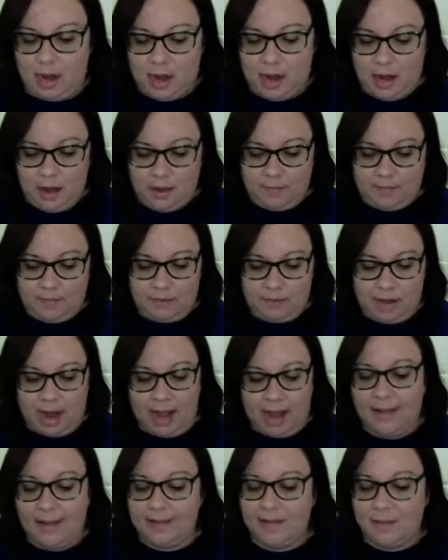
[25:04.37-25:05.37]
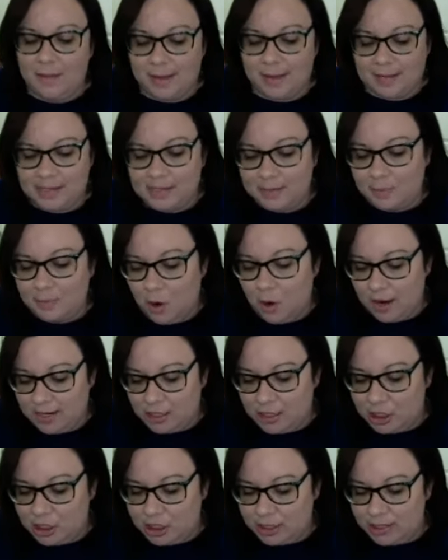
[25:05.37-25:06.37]
um, I let them ask some
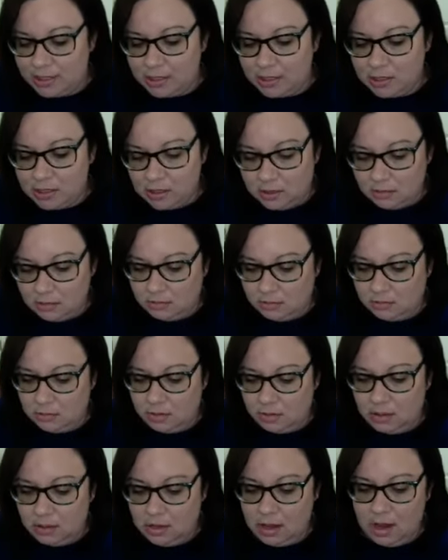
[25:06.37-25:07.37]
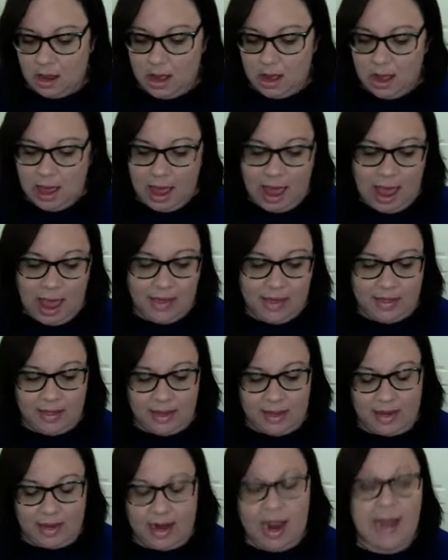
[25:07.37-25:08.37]
questions and
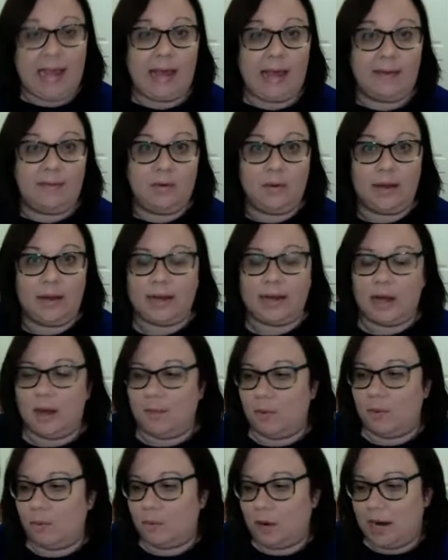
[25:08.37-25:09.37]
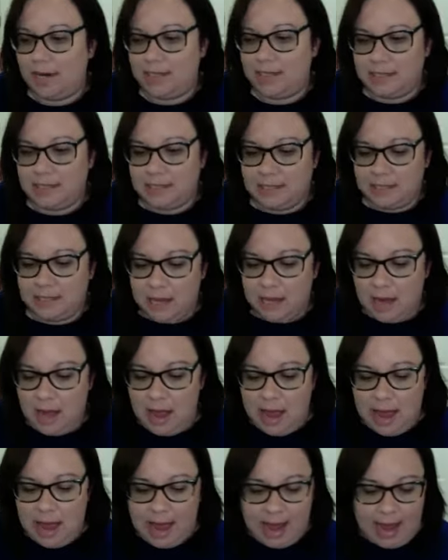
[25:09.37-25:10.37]
then I gave away a couple prizes.
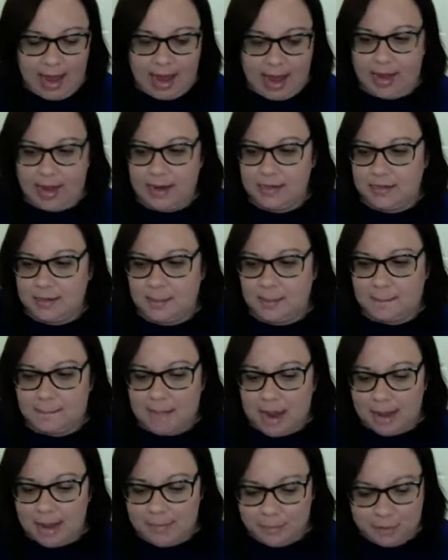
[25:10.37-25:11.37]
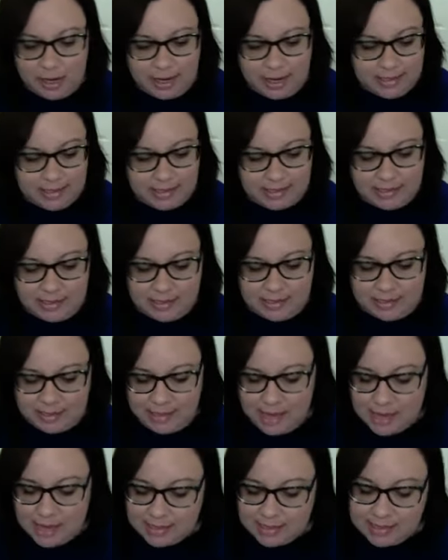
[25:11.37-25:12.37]
And my prizes
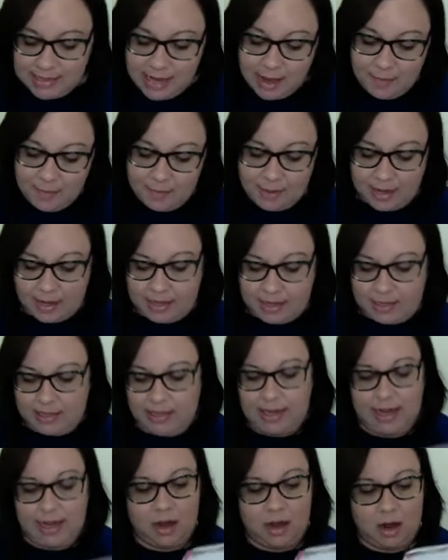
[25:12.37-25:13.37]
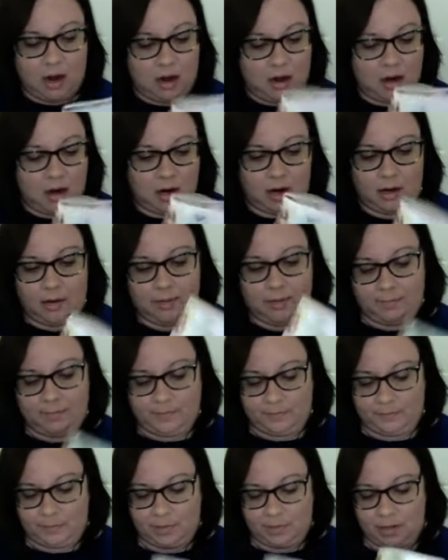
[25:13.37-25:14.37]
typically are
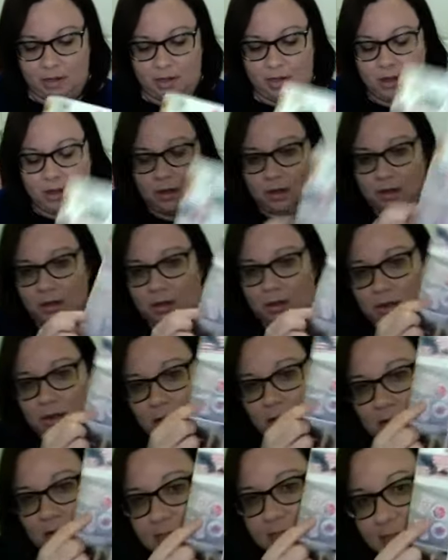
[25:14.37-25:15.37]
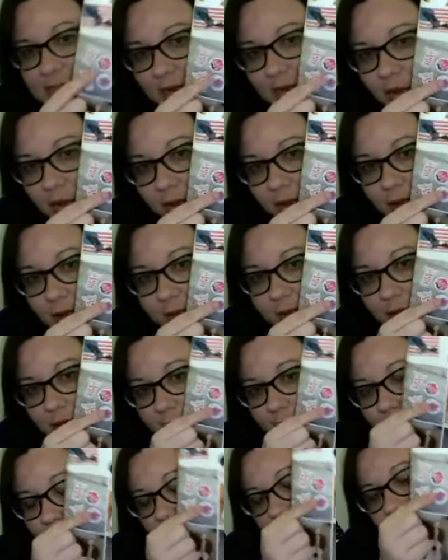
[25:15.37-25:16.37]
a single go
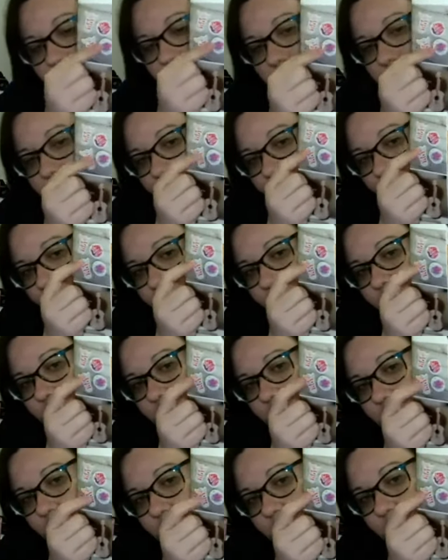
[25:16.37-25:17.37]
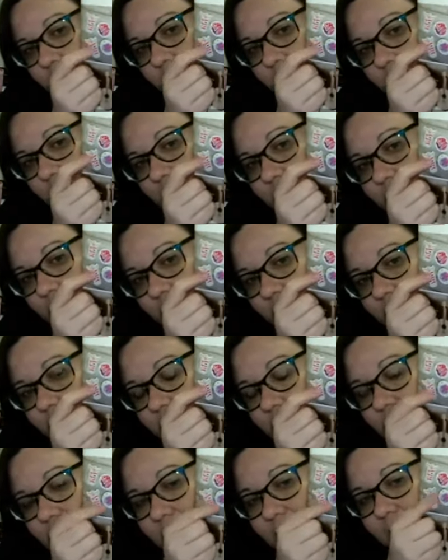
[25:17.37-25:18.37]
card. So I usually will buy,
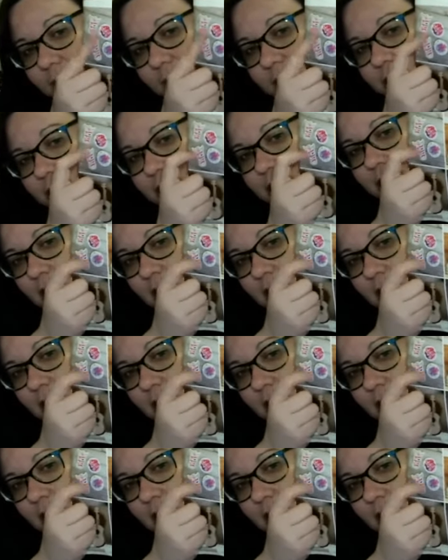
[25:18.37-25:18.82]
like, purchase a